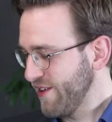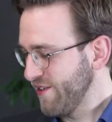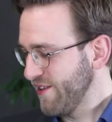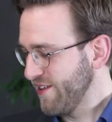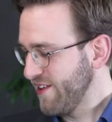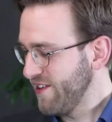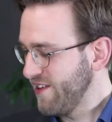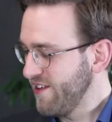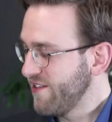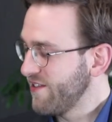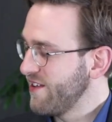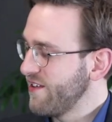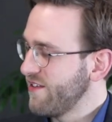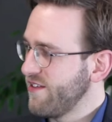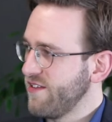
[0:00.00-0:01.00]
you can this
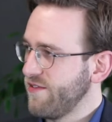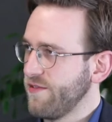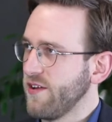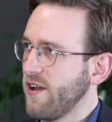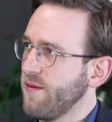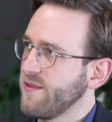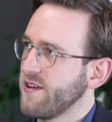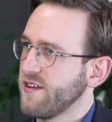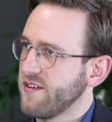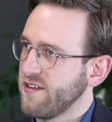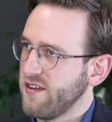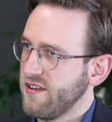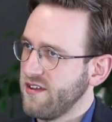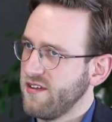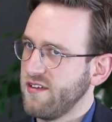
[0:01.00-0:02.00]
phenomenon
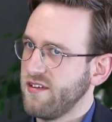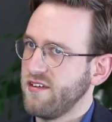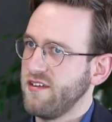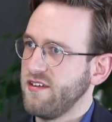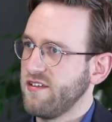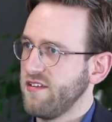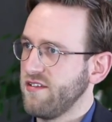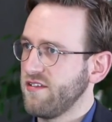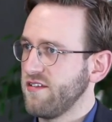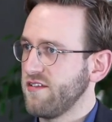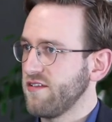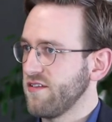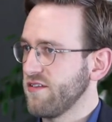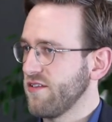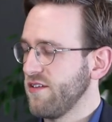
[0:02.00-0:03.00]

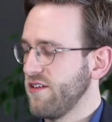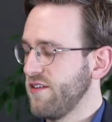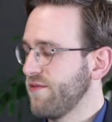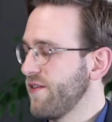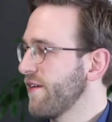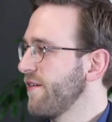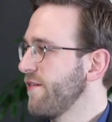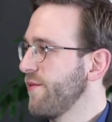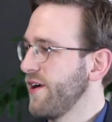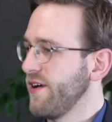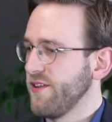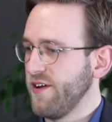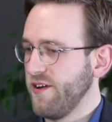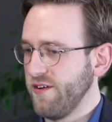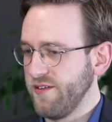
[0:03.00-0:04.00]
it's very well
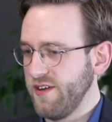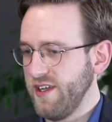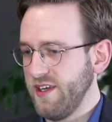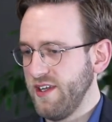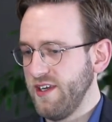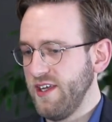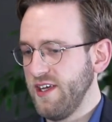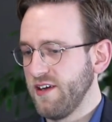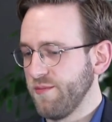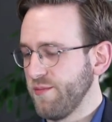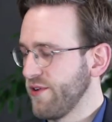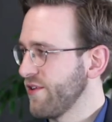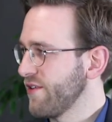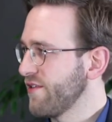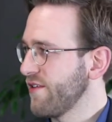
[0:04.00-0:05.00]
known in
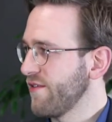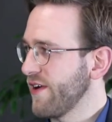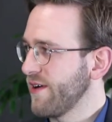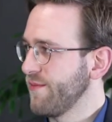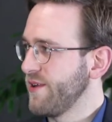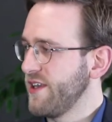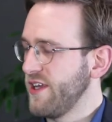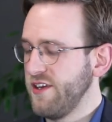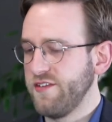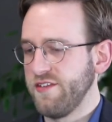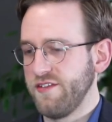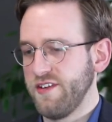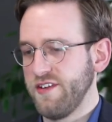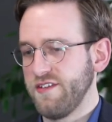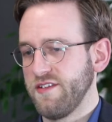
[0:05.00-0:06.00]
e-commerce recommendation
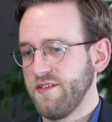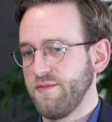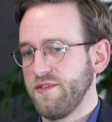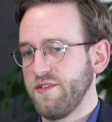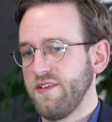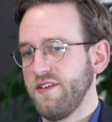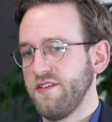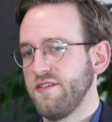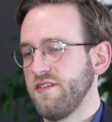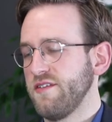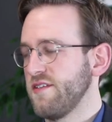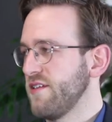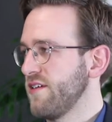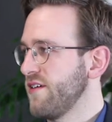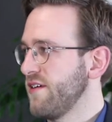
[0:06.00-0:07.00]
systems.
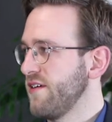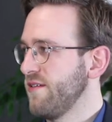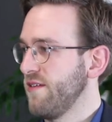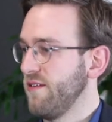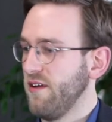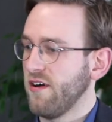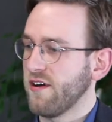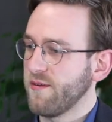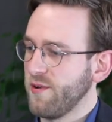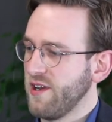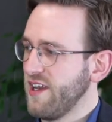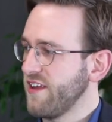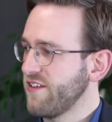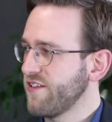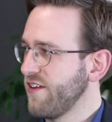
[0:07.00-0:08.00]
And arguably
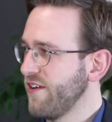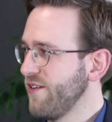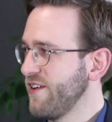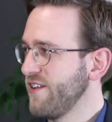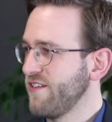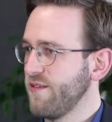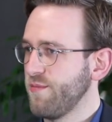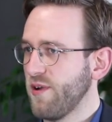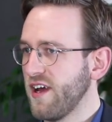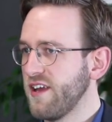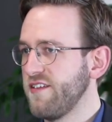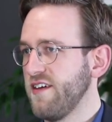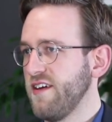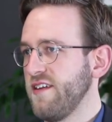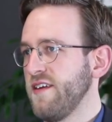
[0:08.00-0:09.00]
less so in supply
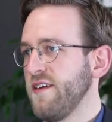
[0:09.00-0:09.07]
chain.